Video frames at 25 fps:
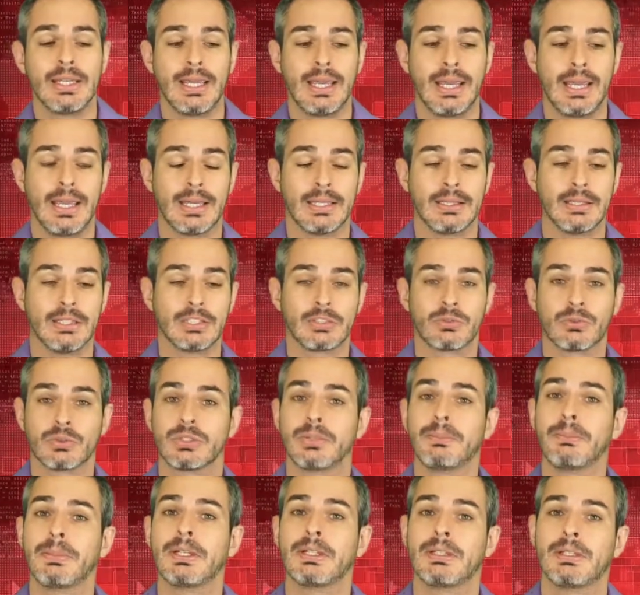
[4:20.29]
And this was
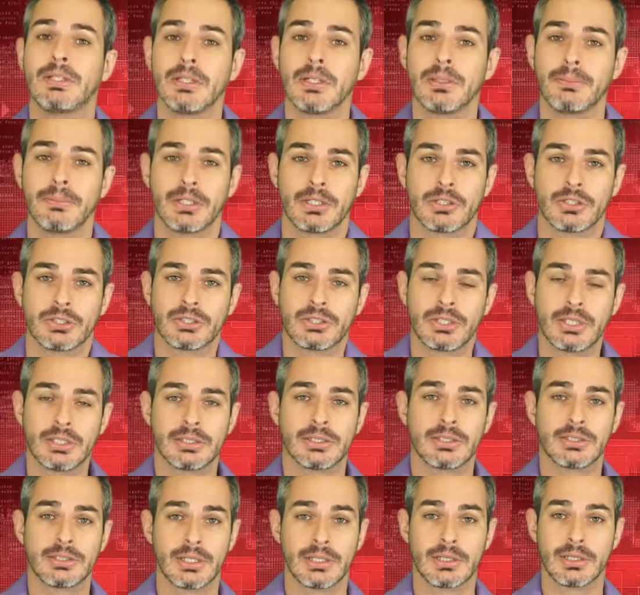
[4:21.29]
a big deal because
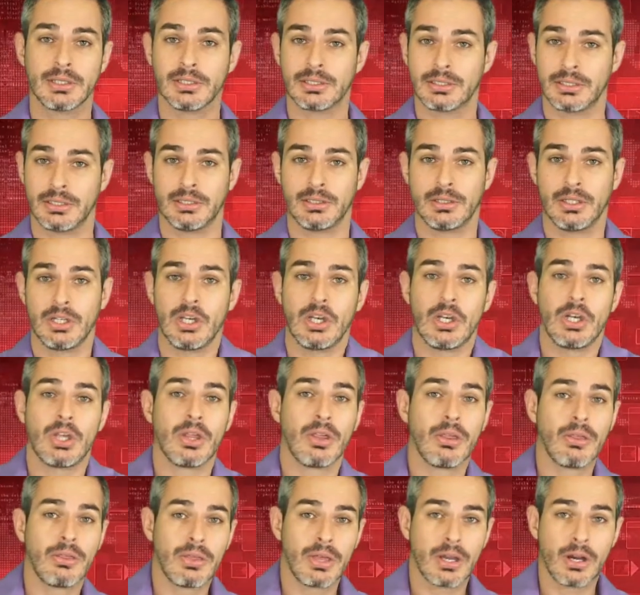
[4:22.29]
Tesla said, listen,
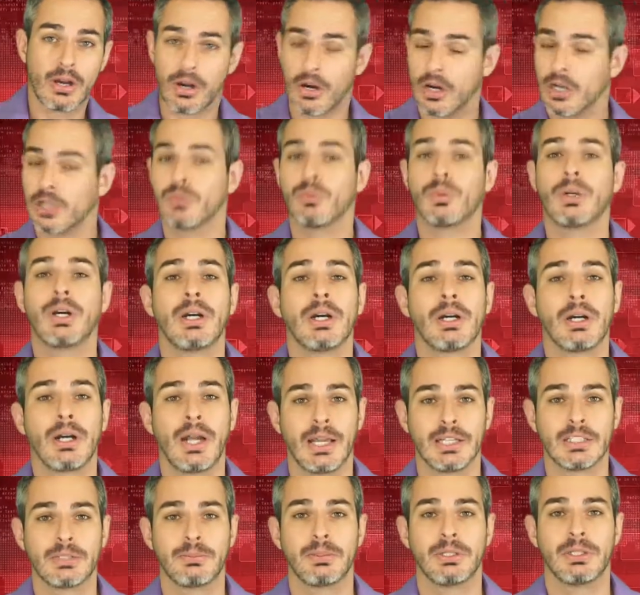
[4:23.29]
the hardware
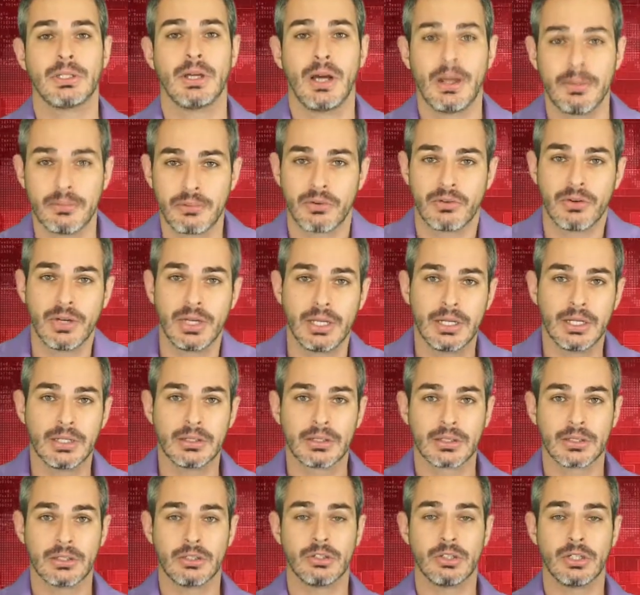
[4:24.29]
has been
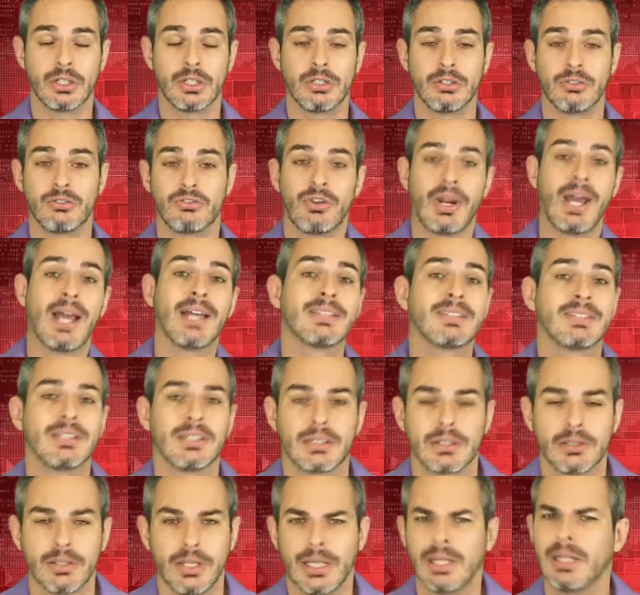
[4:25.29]
upgraded uh,
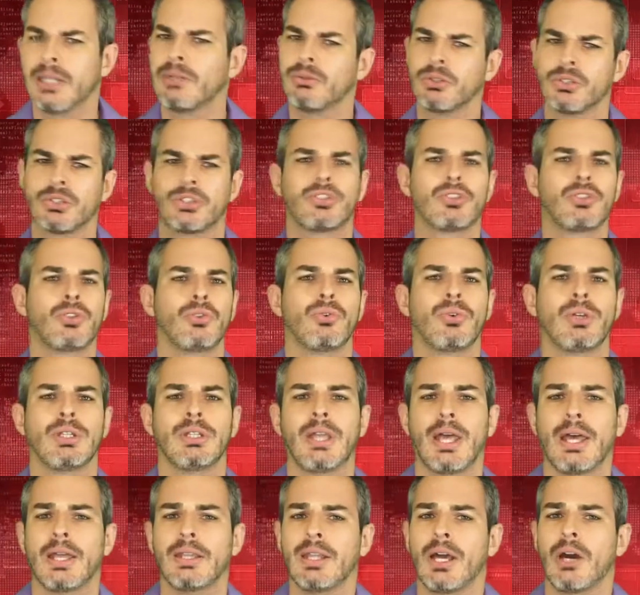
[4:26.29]
drastically. And it was true. It
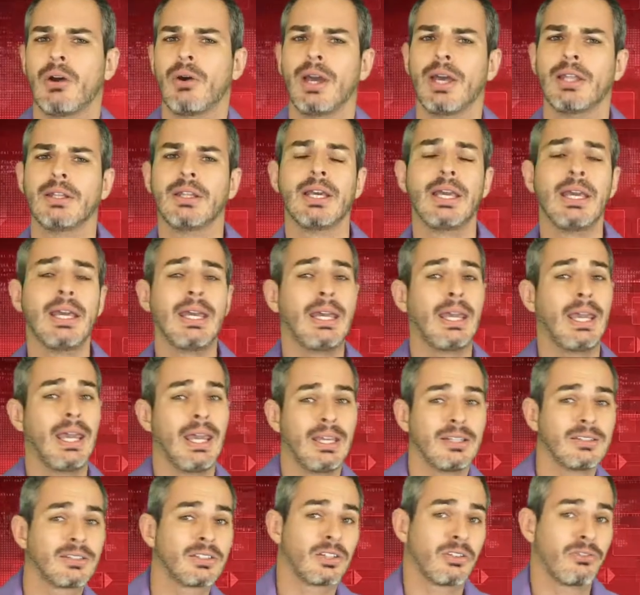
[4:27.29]
now had
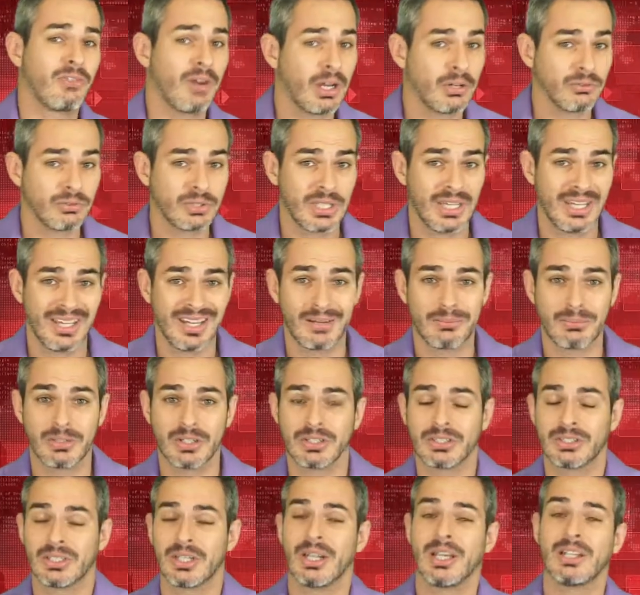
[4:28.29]
eight surround
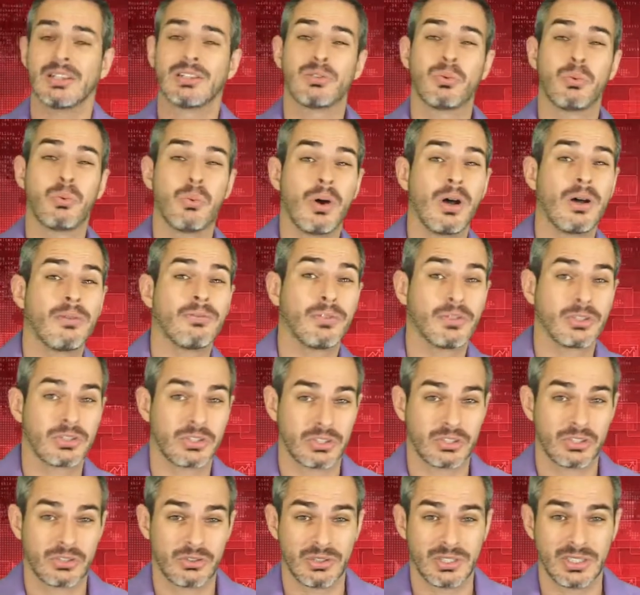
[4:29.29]
cameras. It had 12
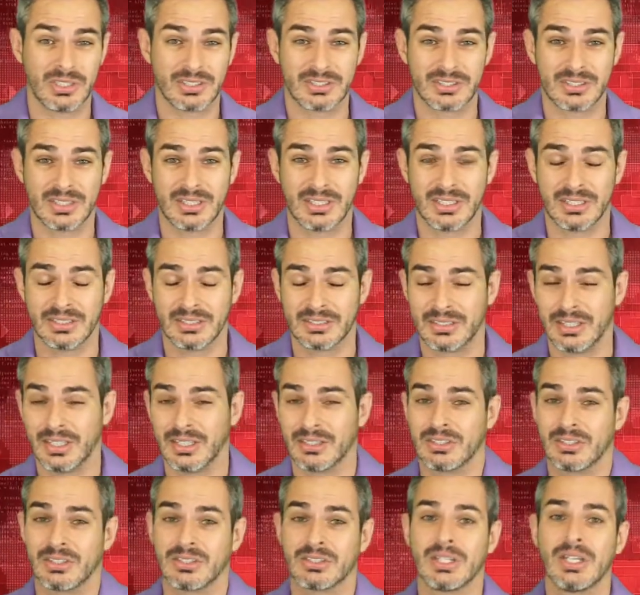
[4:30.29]
ultrasonic uh,
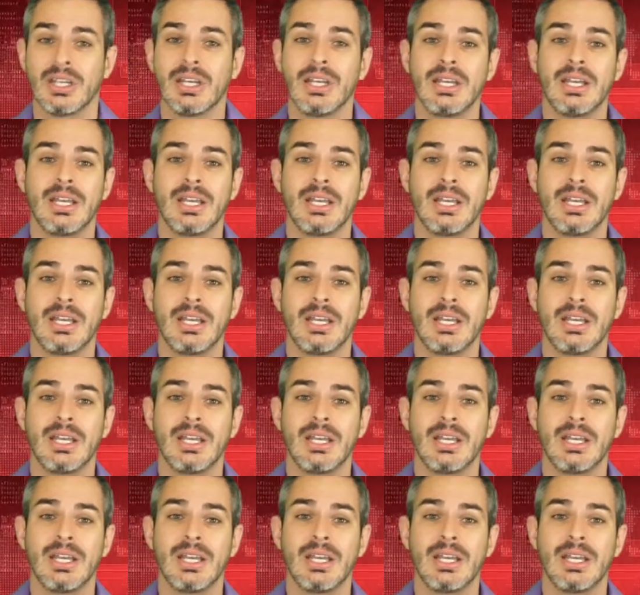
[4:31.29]
sensors.